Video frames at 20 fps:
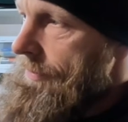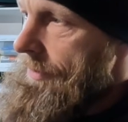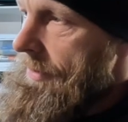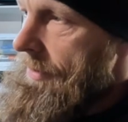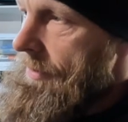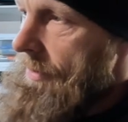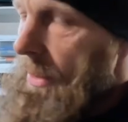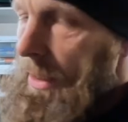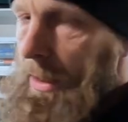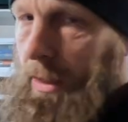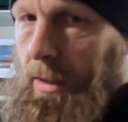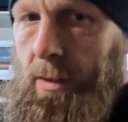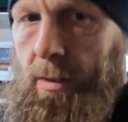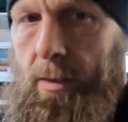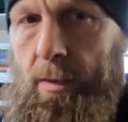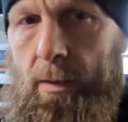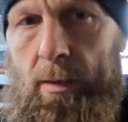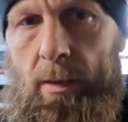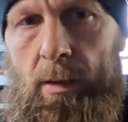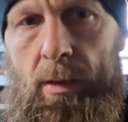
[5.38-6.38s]
the Freeride.
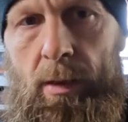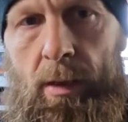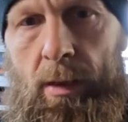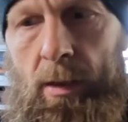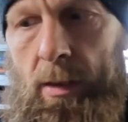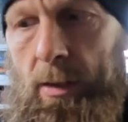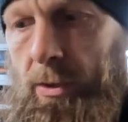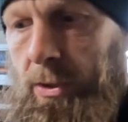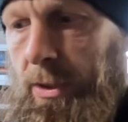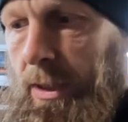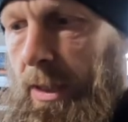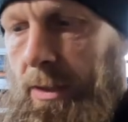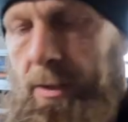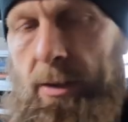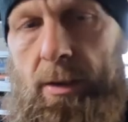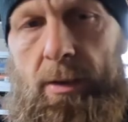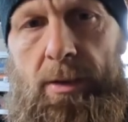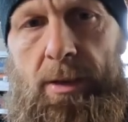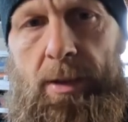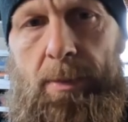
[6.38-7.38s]
She
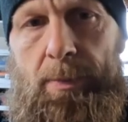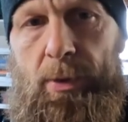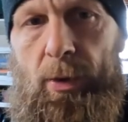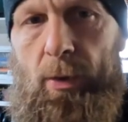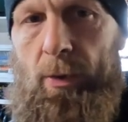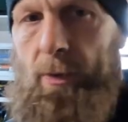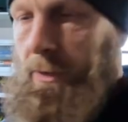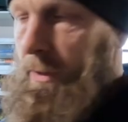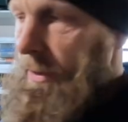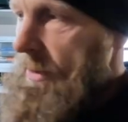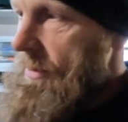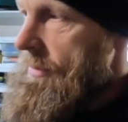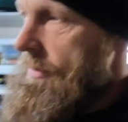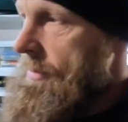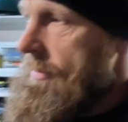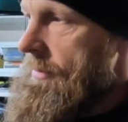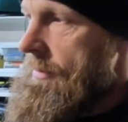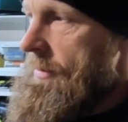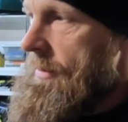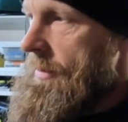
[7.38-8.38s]
got done tipped over,
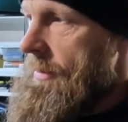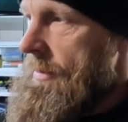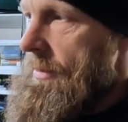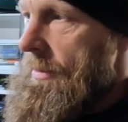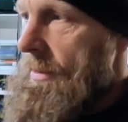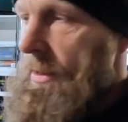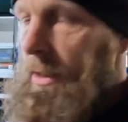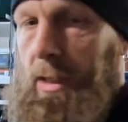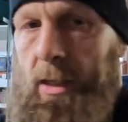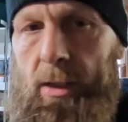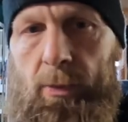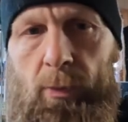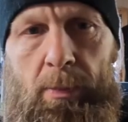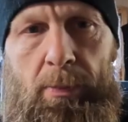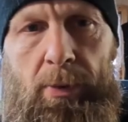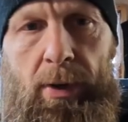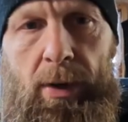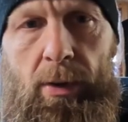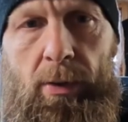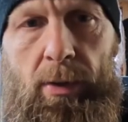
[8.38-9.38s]

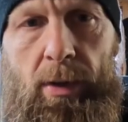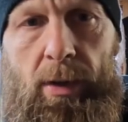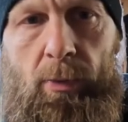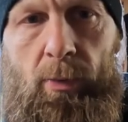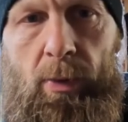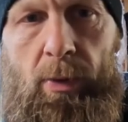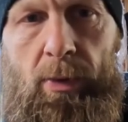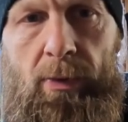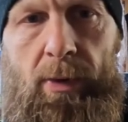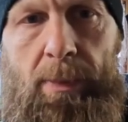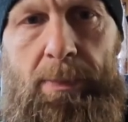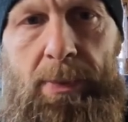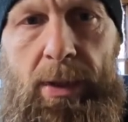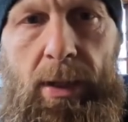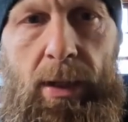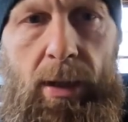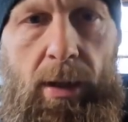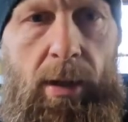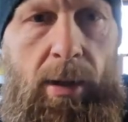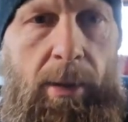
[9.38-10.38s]
and we, we ripped
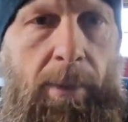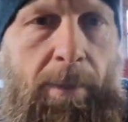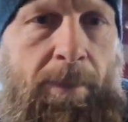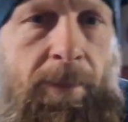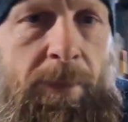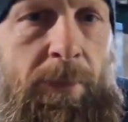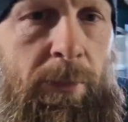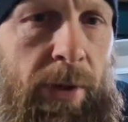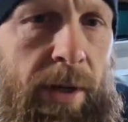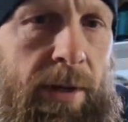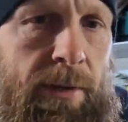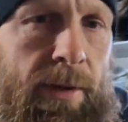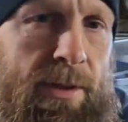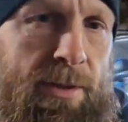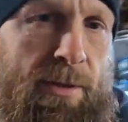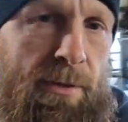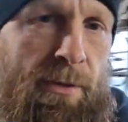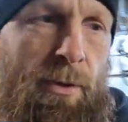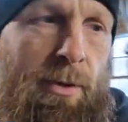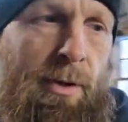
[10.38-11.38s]
the uh, brake
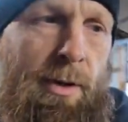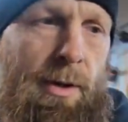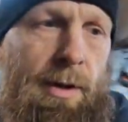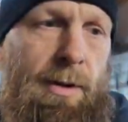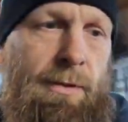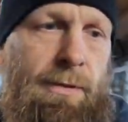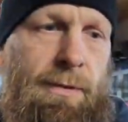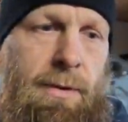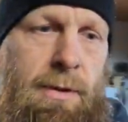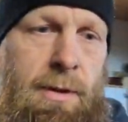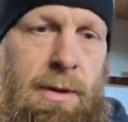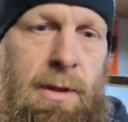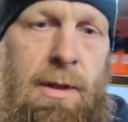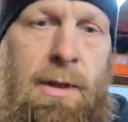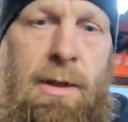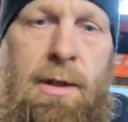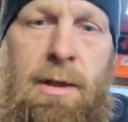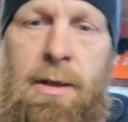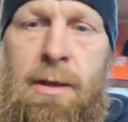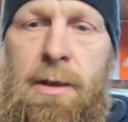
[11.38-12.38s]
reservoir off.
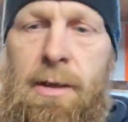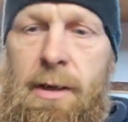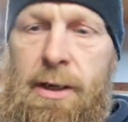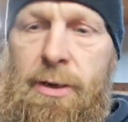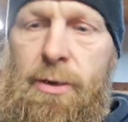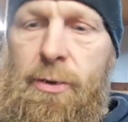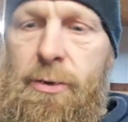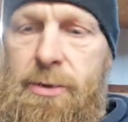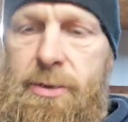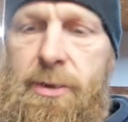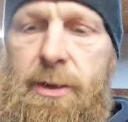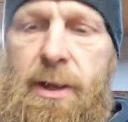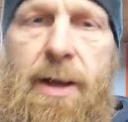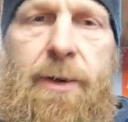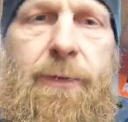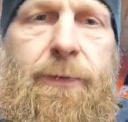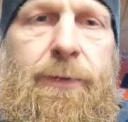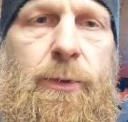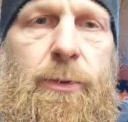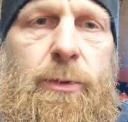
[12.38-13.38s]
I know there's a
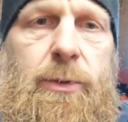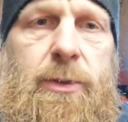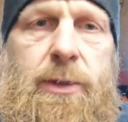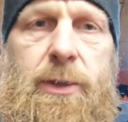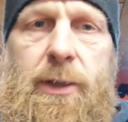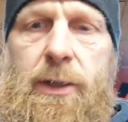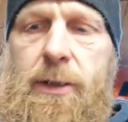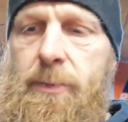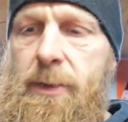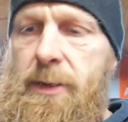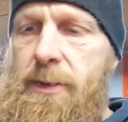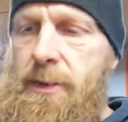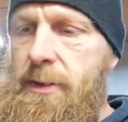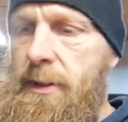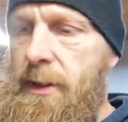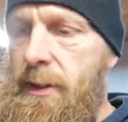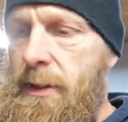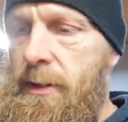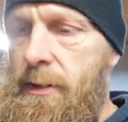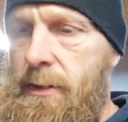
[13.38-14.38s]
lot of folks that have been
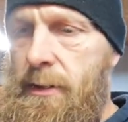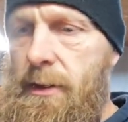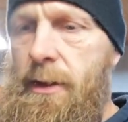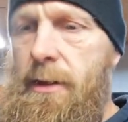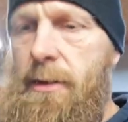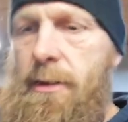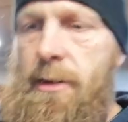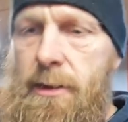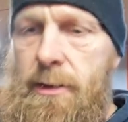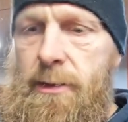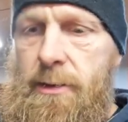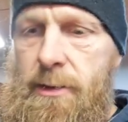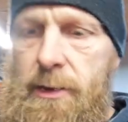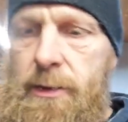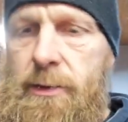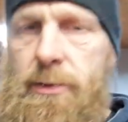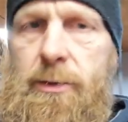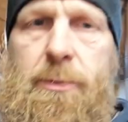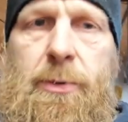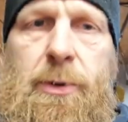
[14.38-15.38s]
saying that these
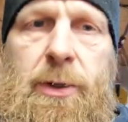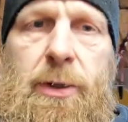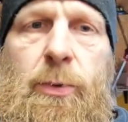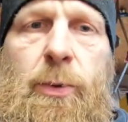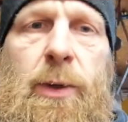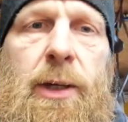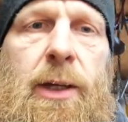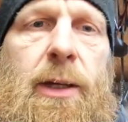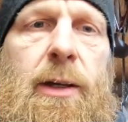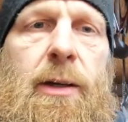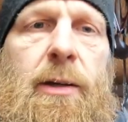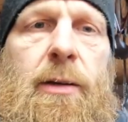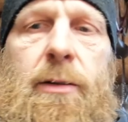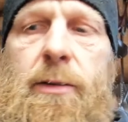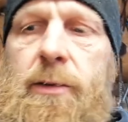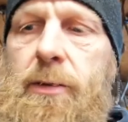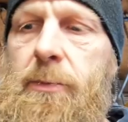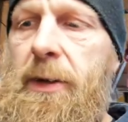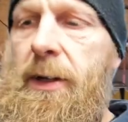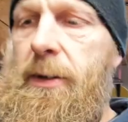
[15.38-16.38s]
things are pretty weak.
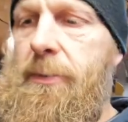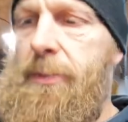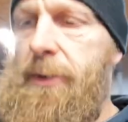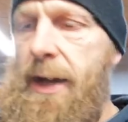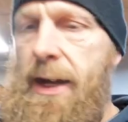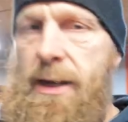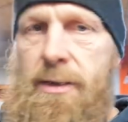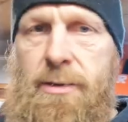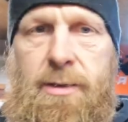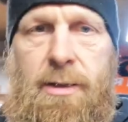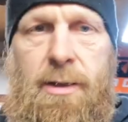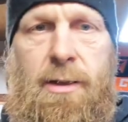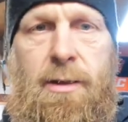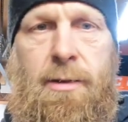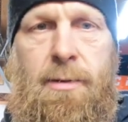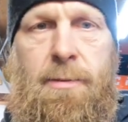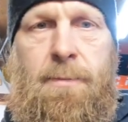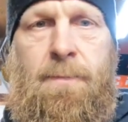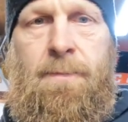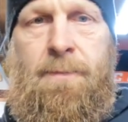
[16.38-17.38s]
They're made of
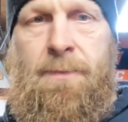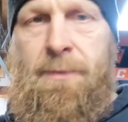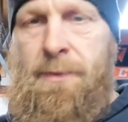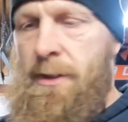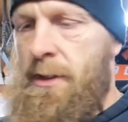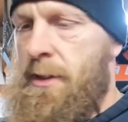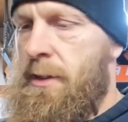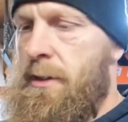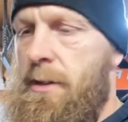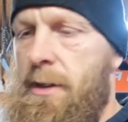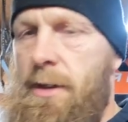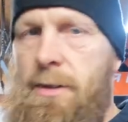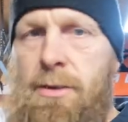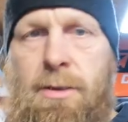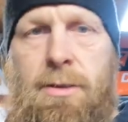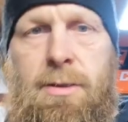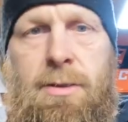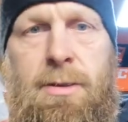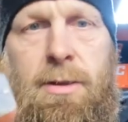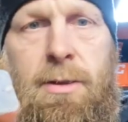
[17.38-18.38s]
plastic. As
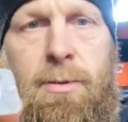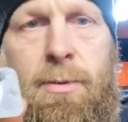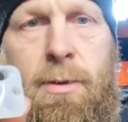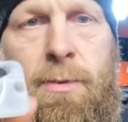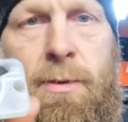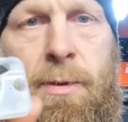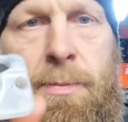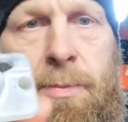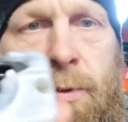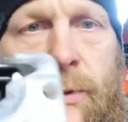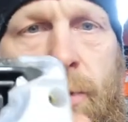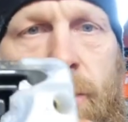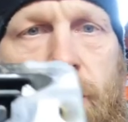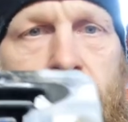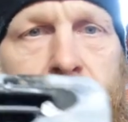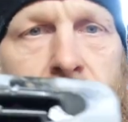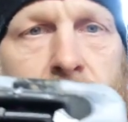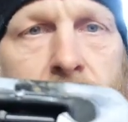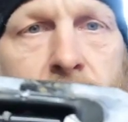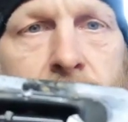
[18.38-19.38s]
you can see, we ripped a
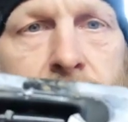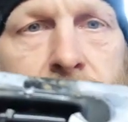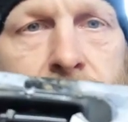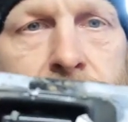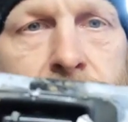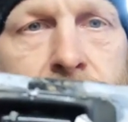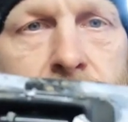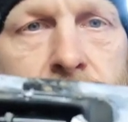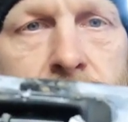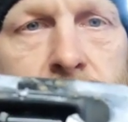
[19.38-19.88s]
hole right off,